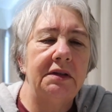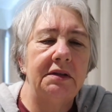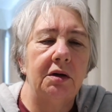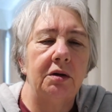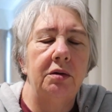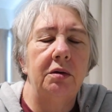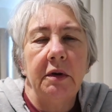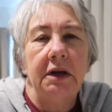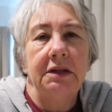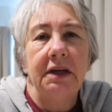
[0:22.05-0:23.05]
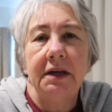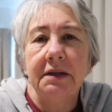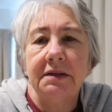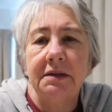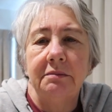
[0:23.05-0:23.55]
So I'm going to
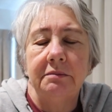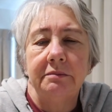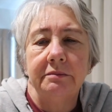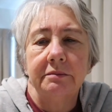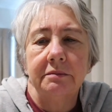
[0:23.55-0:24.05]
take some